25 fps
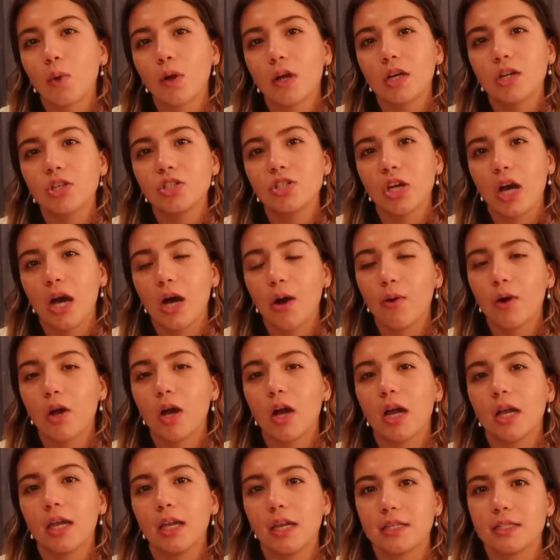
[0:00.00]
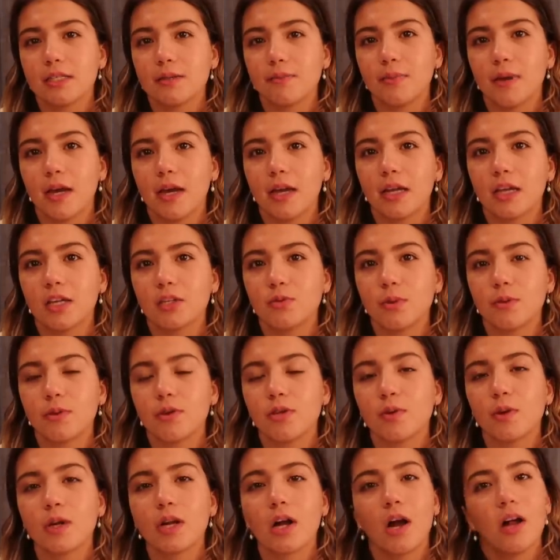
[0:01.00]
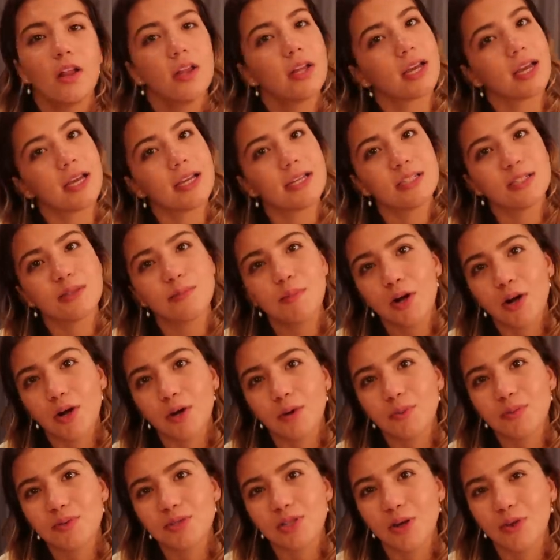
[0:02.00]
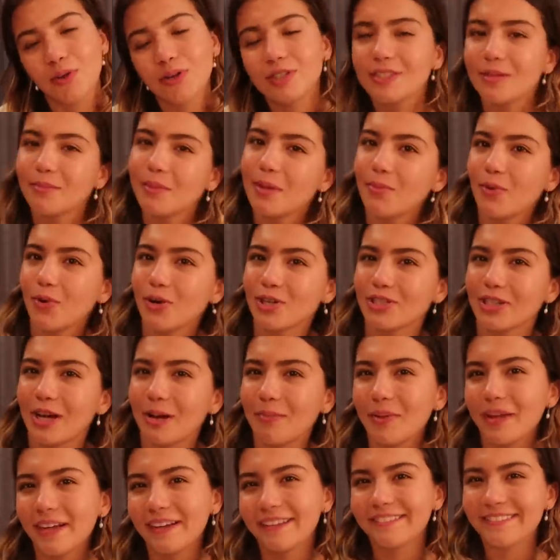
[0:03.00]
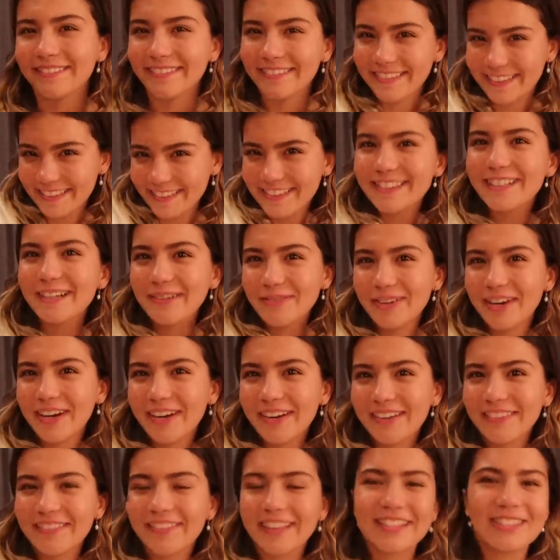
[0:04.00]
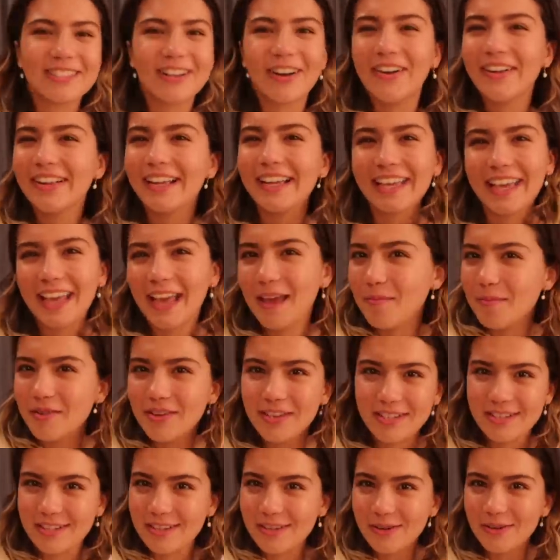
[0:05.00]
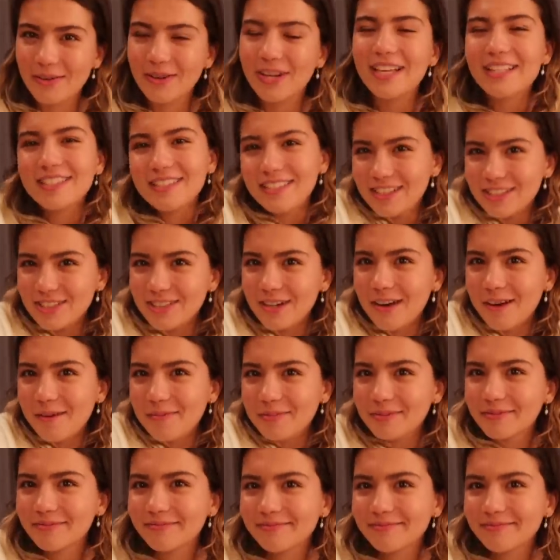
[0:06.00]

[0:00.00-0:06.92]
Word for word: we're gonna shower and get to bed because we have to do it all again tomorrow. So there's gonna be more shopping tomorrow. That's all I came here to do, is to shop.